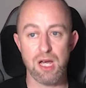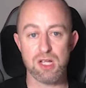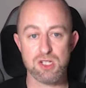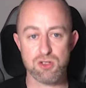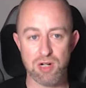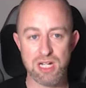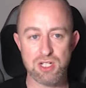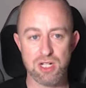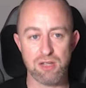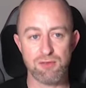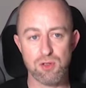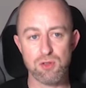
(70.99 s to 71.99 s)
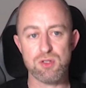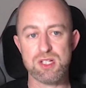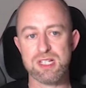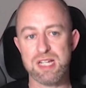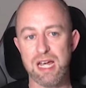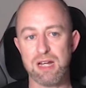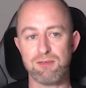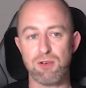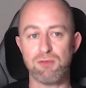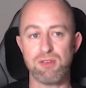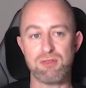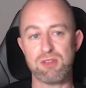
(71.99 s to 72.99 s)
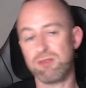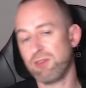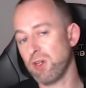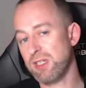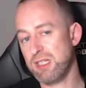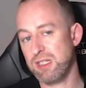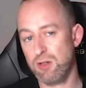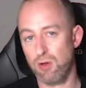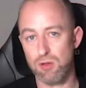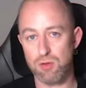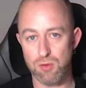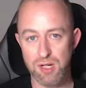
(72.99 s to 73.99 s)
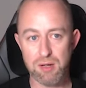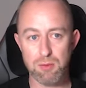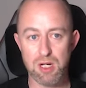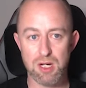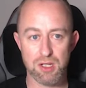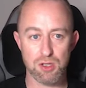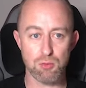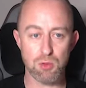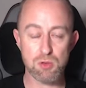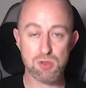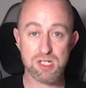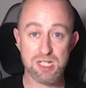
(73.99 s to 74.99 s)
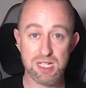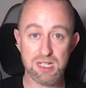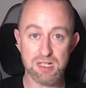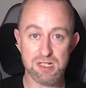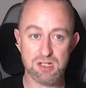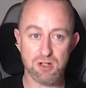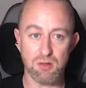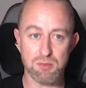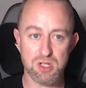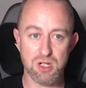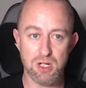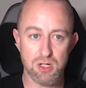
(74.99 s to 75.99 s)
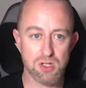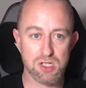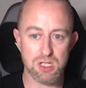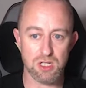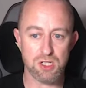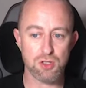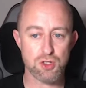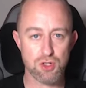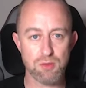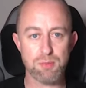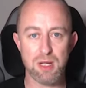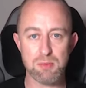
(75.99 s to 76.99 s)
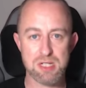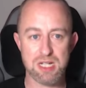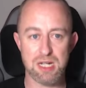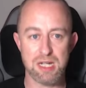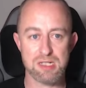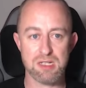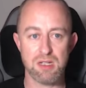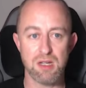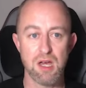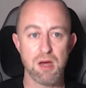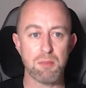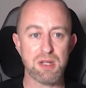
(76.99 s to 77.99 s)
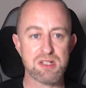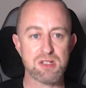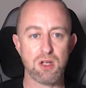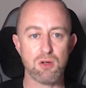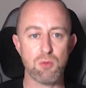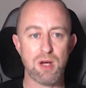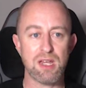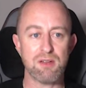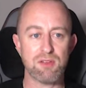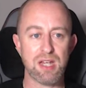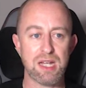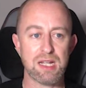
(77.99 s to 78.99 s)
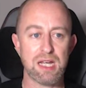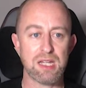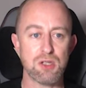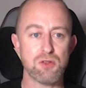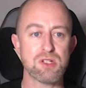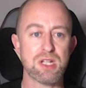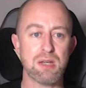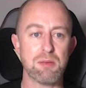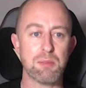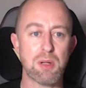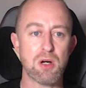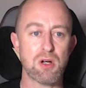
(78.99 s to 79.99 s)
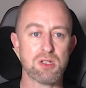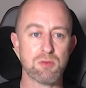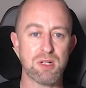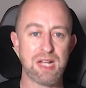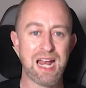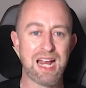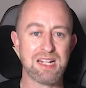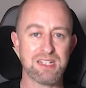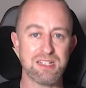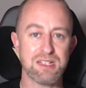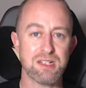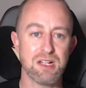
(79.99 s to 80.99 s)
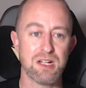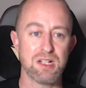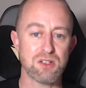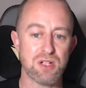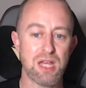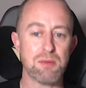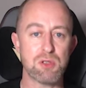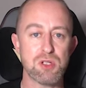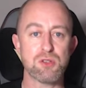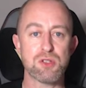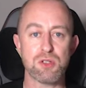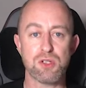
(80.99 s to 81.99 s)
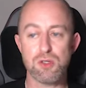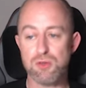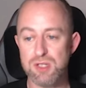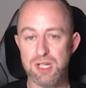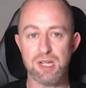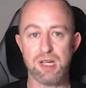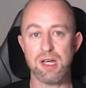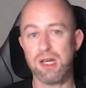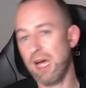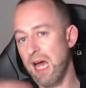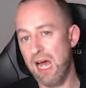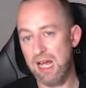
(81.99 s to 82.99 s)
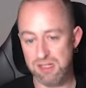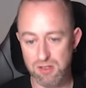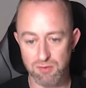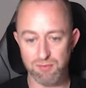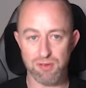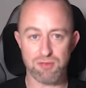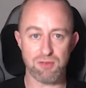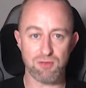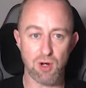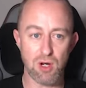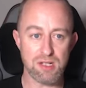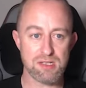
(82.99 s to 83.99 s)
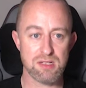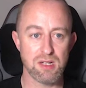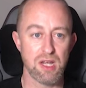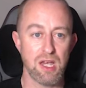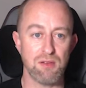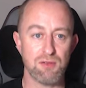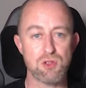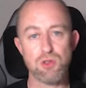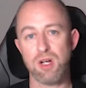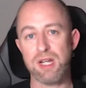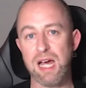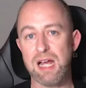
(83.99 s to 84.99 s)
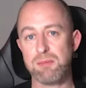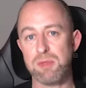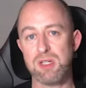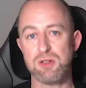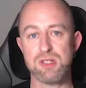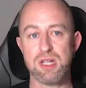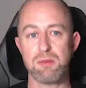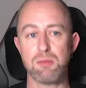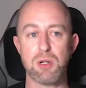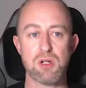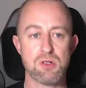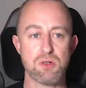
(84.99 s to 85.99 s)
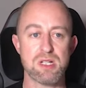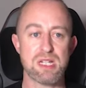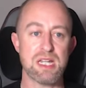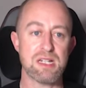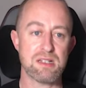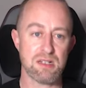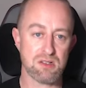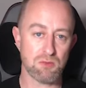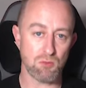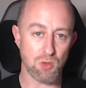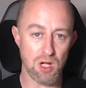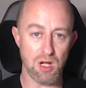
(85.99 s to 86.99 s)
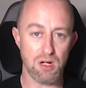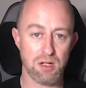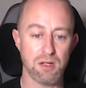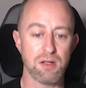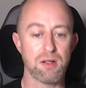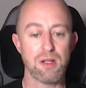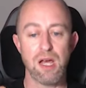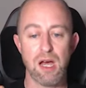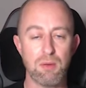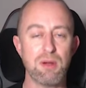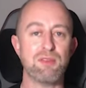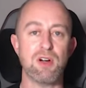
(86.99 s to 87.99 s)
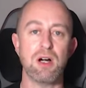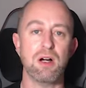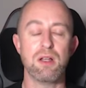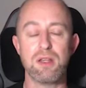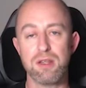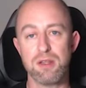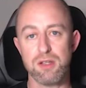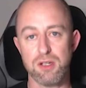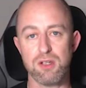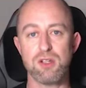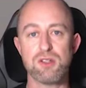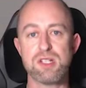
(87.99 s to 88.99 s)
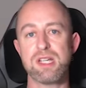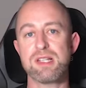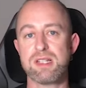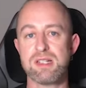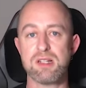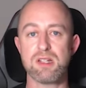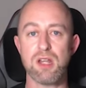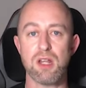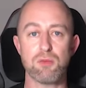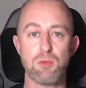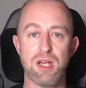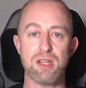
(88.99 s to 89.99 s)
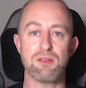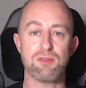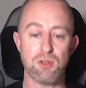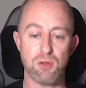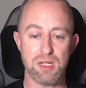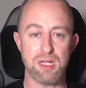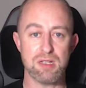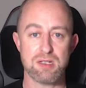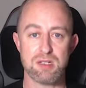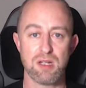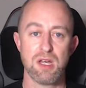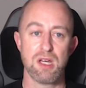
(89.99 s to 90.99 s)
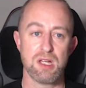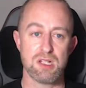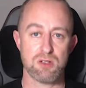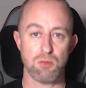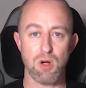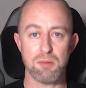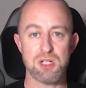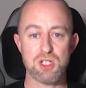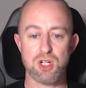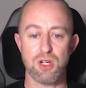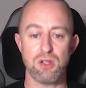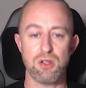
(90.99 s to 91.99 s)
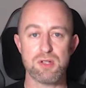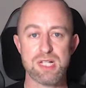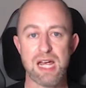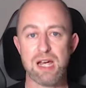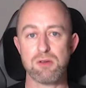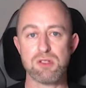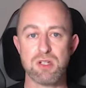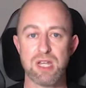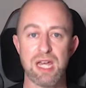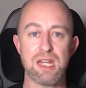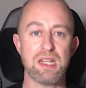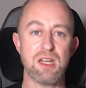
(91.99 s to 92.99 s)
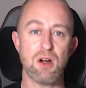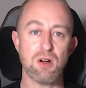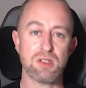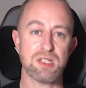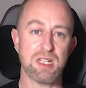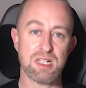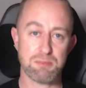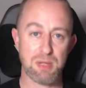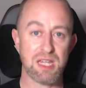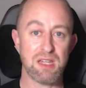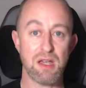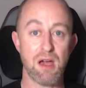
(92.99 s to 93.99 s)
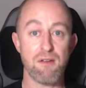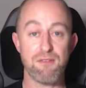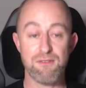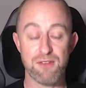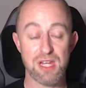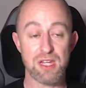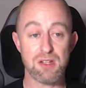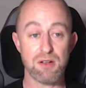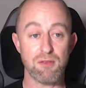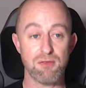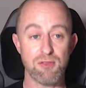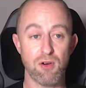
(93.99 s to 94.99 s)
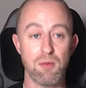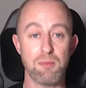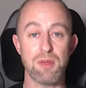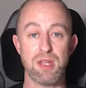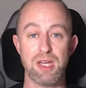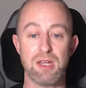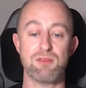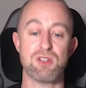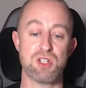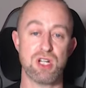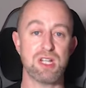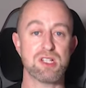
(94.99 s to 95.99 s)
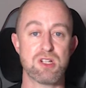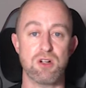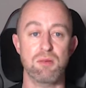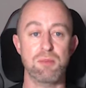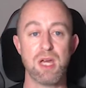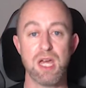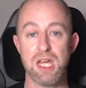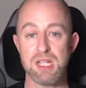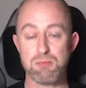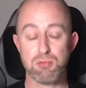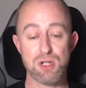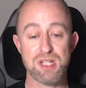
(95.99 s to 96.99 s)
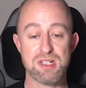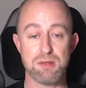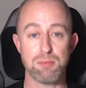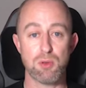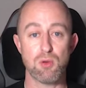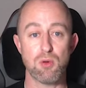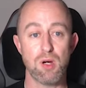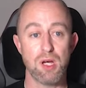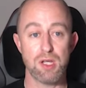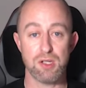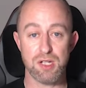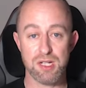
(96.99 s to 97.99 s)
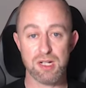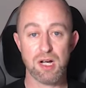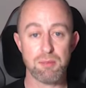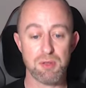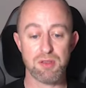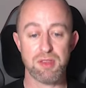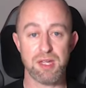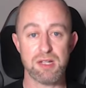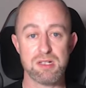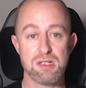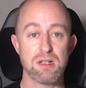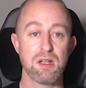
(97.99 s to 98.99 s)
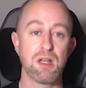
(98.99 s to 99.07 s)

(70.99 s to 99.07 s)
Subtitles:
Strangely, if you do a scan of ONVIF devices on your network, you will see the intercom, so it looks like you should be able to connect it, but there's no way of getting that username and password added to enable you to use it as an ONVIF device. If you try the admin username and password, it doesn't work. However, the good news is there's another way of doing this. So what I'm going to show you is how to get the RTSP feed from the Hikvision intercom. It's pretty simple. You need a couple of things.